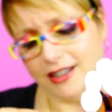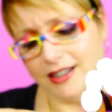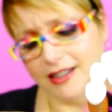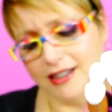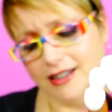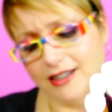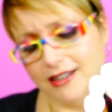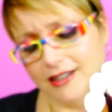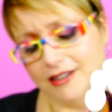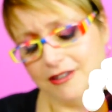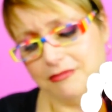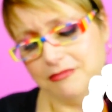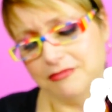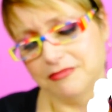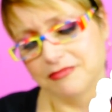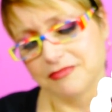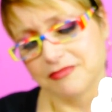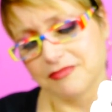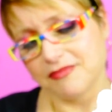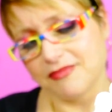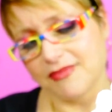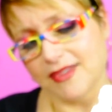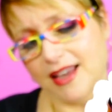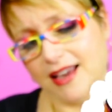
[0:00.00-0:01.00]
Um,
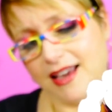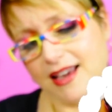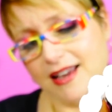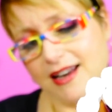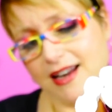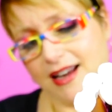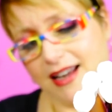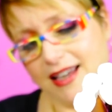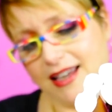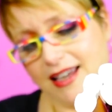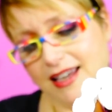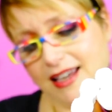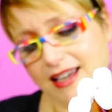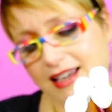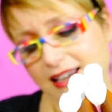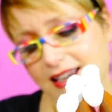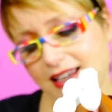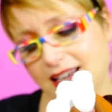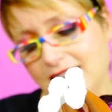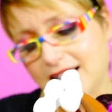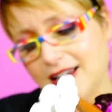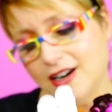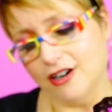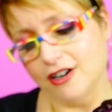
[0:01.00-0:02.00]
and I can't
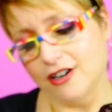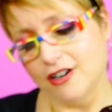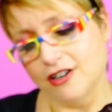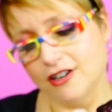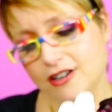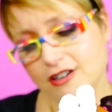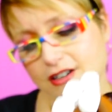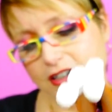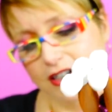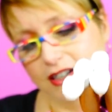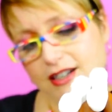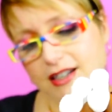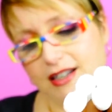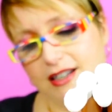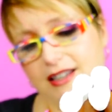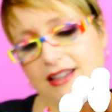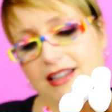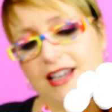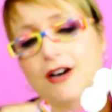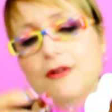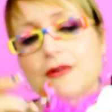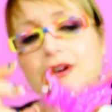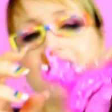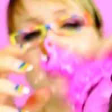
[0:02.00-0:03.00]
get her.
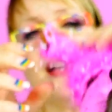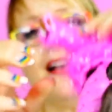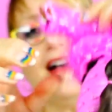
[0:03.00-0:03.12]
There we go!